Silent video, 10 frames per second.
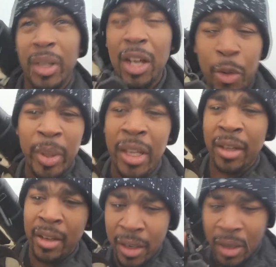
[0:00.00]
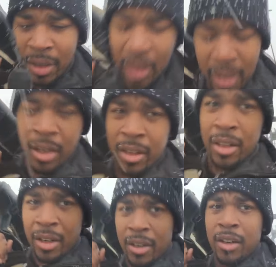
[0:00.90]
below me.
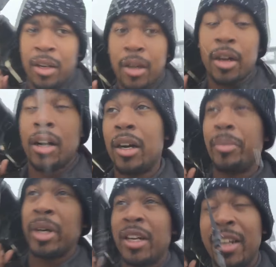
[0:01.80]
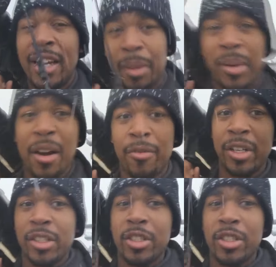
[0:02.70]
Um, and I'm covered in